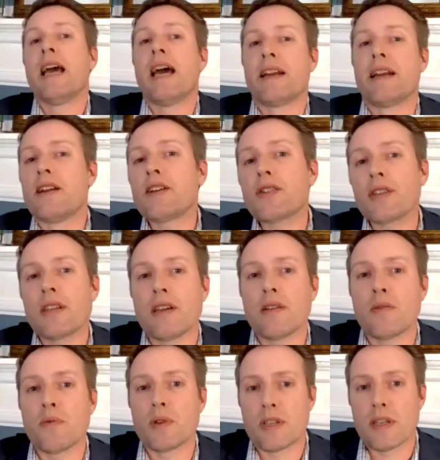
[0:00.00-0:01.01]
And initially,
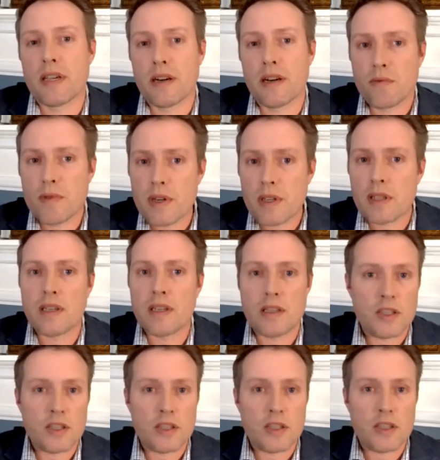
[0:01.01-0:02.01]
it was there really
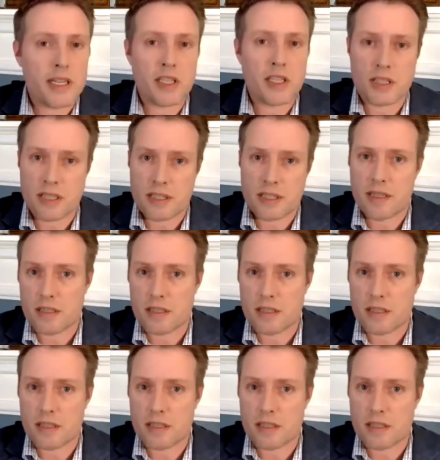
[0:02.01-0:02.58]
these monies